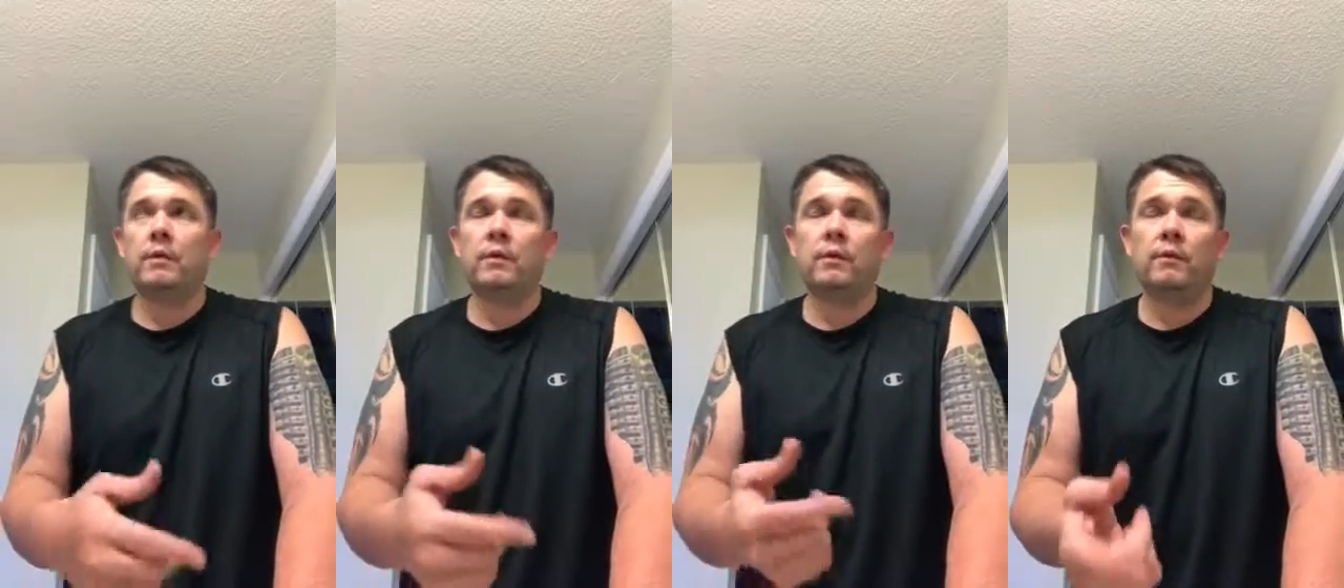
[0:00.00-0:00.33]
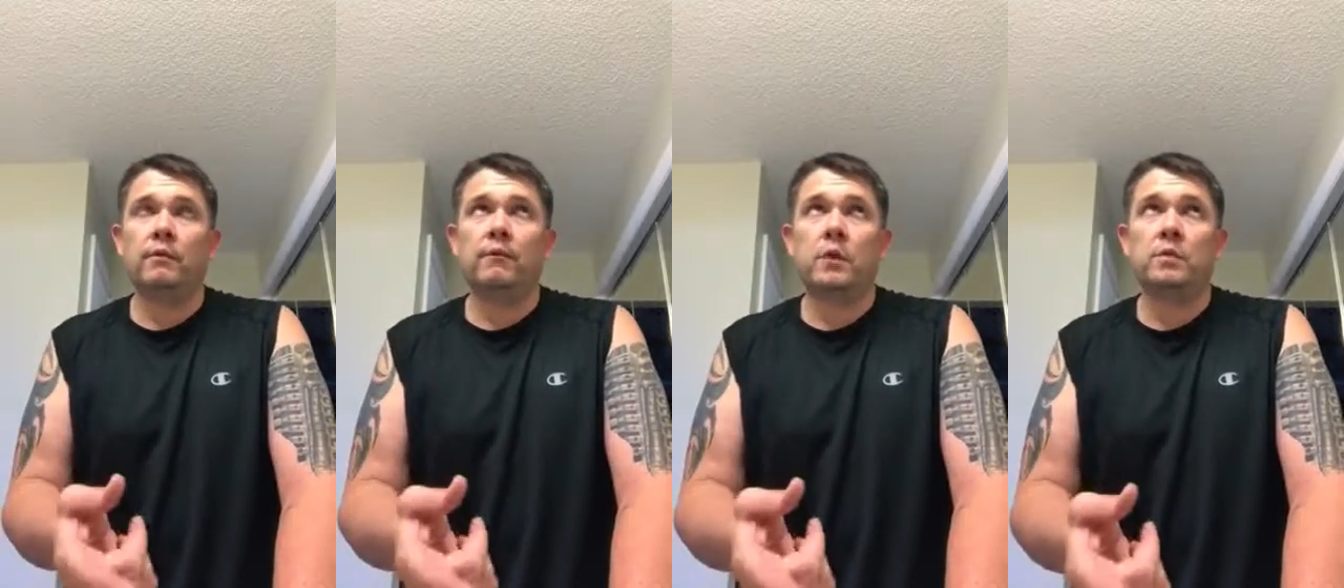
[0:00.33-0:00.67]
The
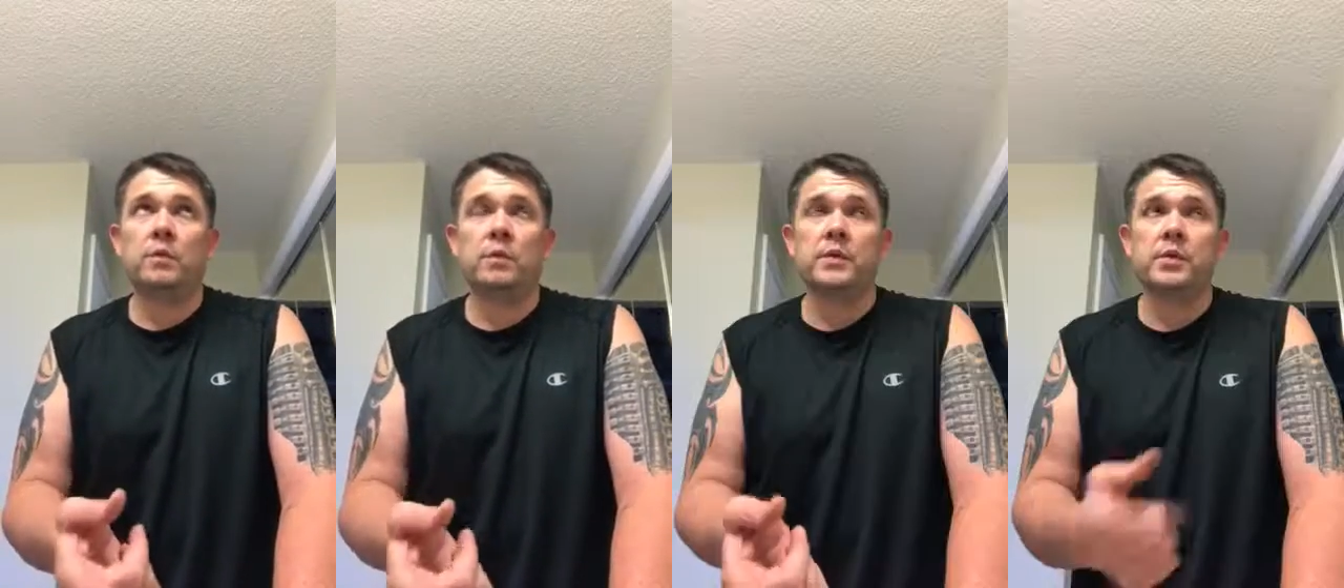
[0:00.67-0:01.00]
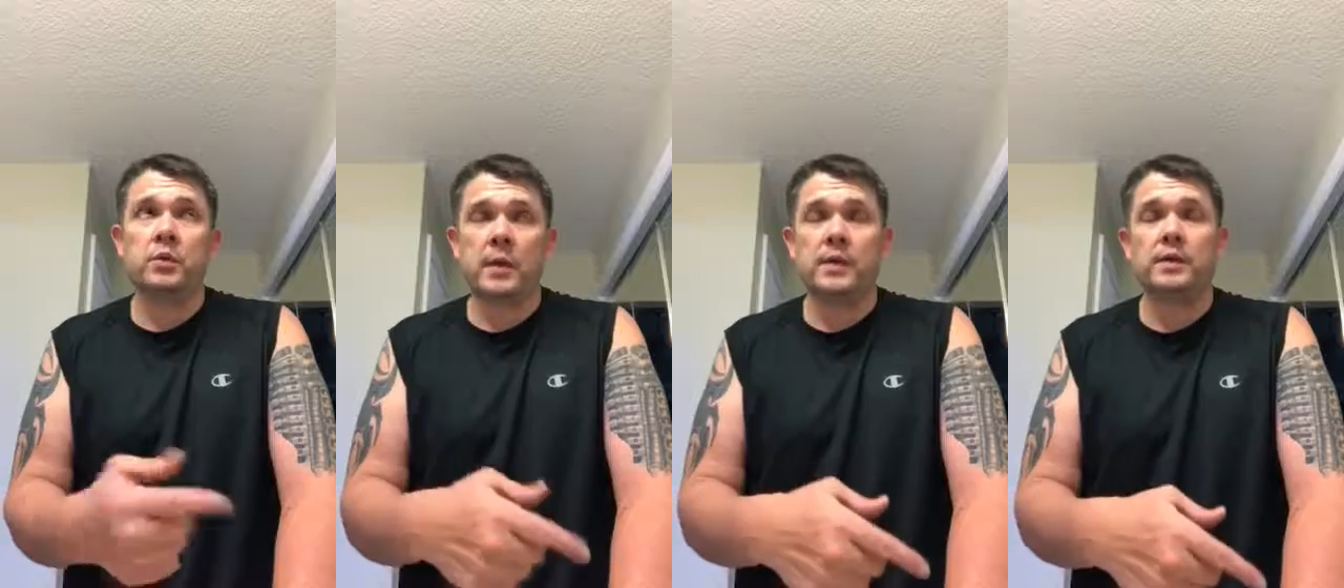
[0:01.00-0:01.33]
first one was
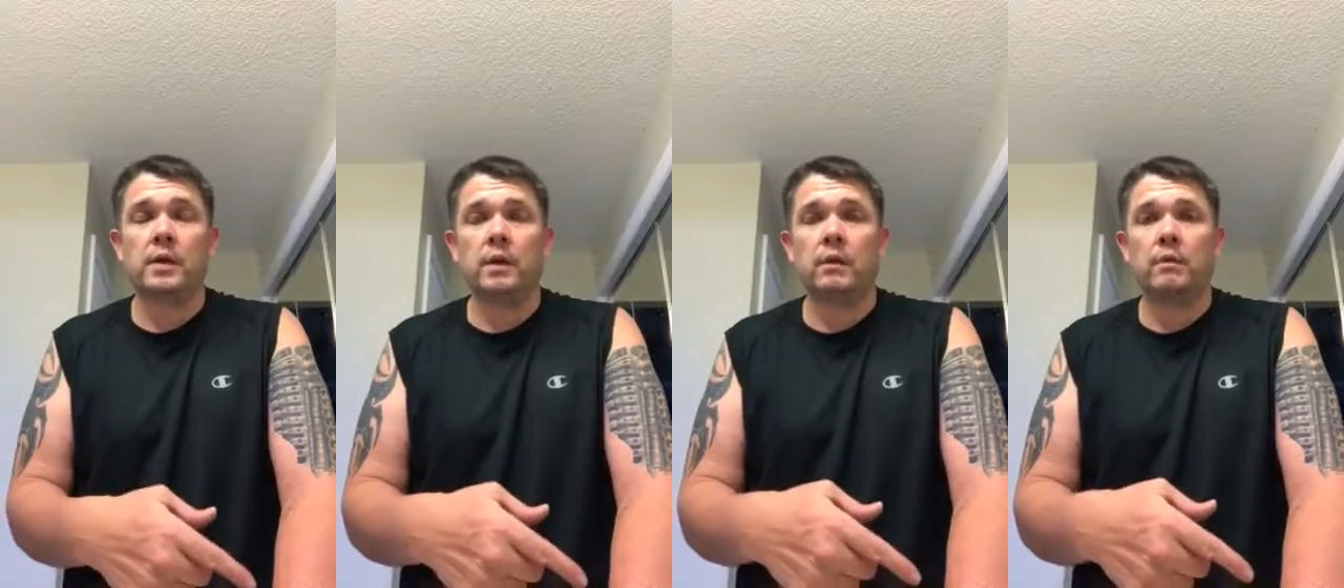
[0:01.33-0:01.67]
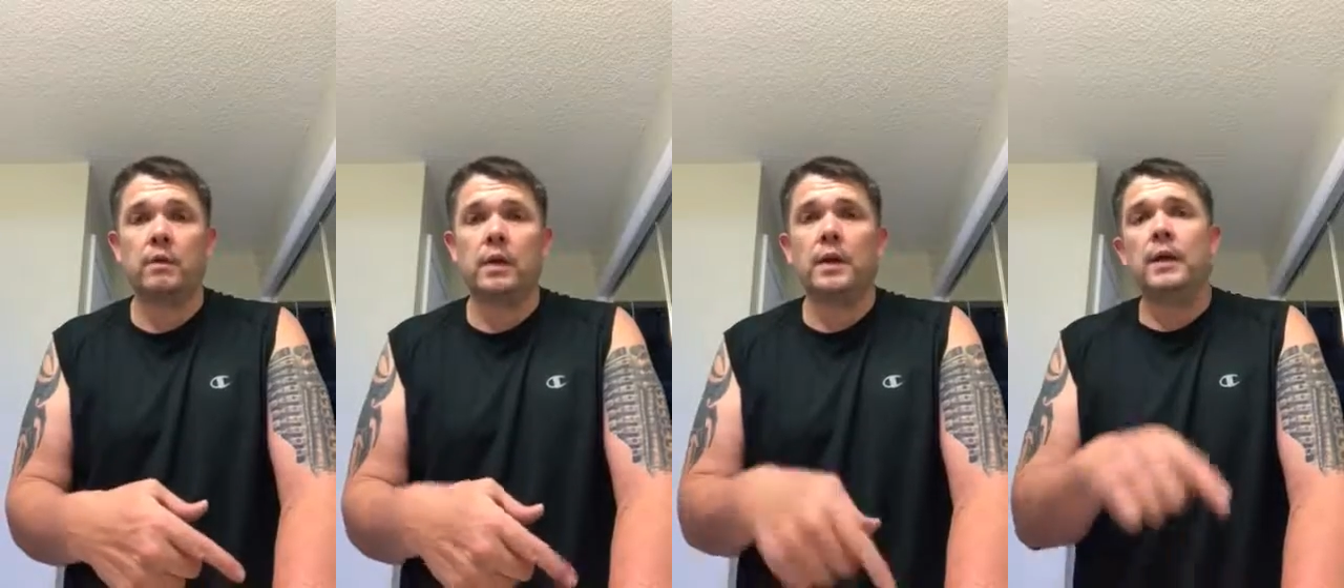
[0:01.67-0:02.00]
2 weeks
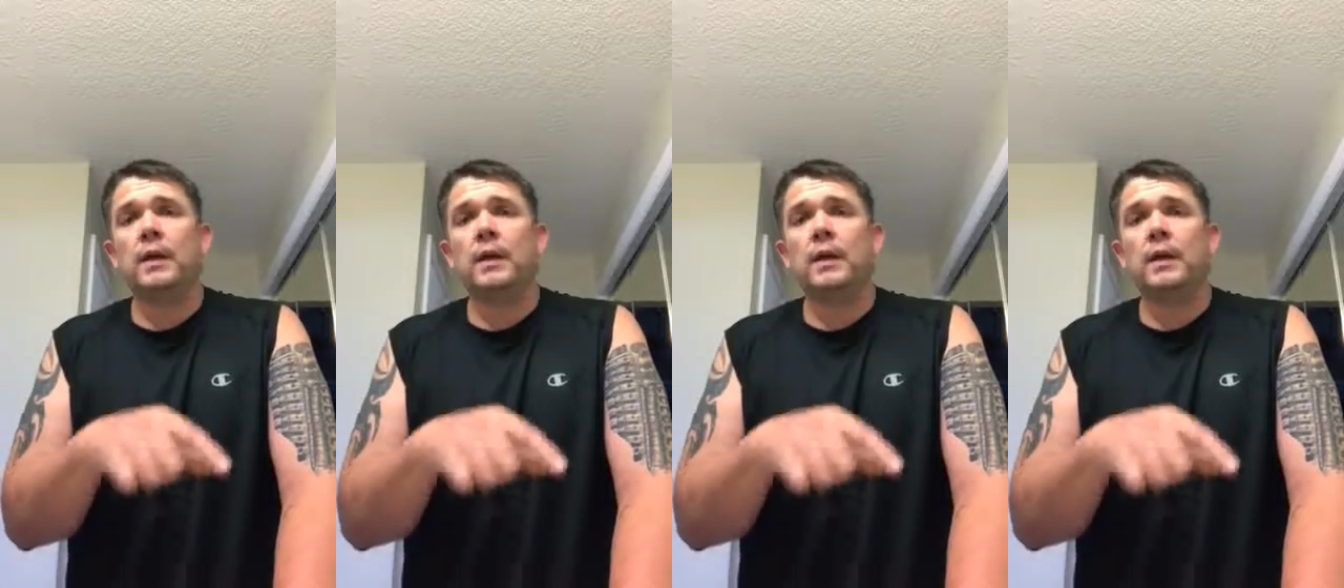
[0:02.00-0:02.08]
ago,